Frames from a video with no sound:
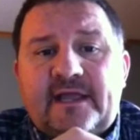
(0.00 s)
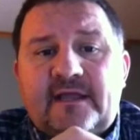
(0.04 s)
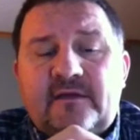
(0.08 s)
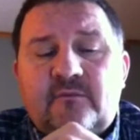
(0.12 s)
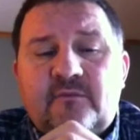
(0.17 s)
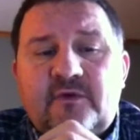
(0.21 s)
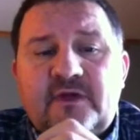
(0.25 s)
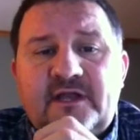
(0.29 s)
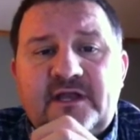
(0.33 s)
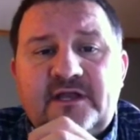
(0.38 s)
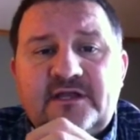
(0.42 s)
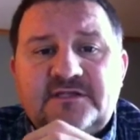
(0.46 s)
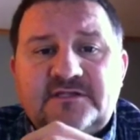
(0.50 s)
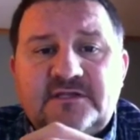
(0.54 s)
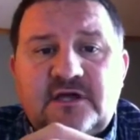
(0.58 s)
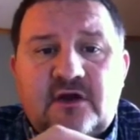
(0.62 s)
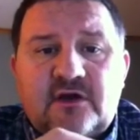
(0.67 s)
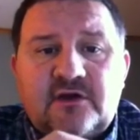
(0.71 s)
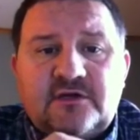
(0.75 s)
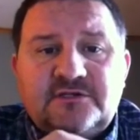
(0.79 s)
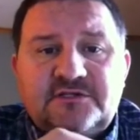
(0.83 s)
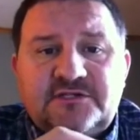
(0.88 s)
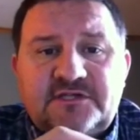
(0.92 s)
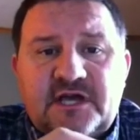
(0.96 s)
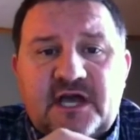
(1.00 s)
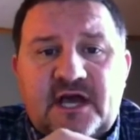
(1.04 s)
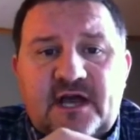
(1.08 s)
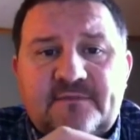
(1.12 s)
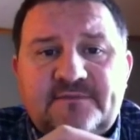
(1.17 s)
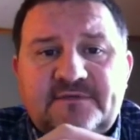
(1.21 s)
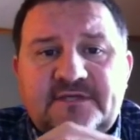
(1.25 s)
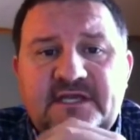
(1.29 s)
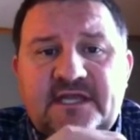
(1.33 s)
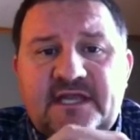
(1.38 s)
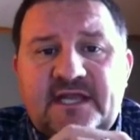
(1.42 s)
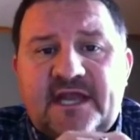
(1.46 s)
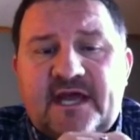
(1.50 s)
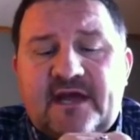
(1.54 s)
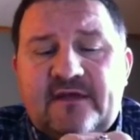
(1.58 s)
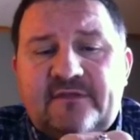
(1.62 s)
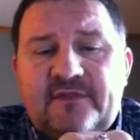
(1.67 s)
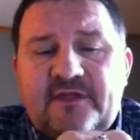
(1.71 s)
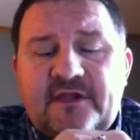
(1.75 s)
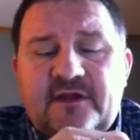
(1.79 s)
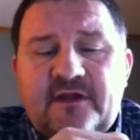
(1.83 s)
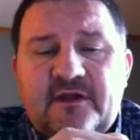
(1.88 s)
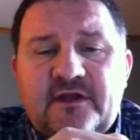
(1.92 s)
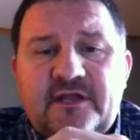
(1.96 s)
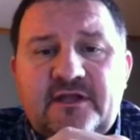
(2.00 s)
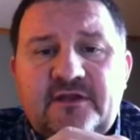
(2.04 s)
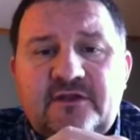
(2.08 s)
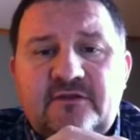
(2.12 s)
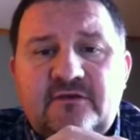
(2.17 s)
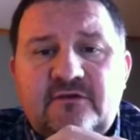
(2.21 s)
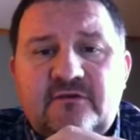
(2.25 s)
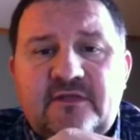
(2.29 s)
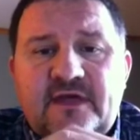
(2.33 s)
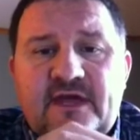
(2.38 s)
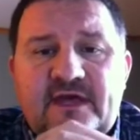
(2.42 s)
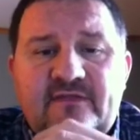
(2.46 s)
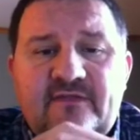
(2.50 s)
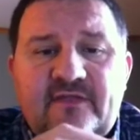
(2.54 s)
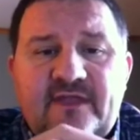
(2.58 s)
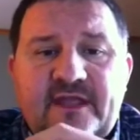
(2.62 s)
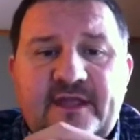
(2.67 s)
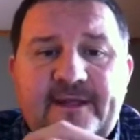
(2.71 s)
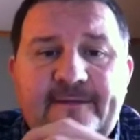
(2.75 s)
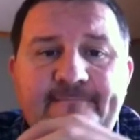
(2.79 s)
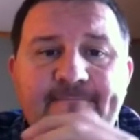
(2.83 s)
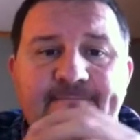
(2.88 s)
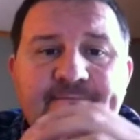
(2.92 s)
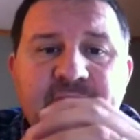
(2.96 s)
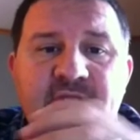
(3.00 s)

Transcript: and it is our job to get out there and do that thing.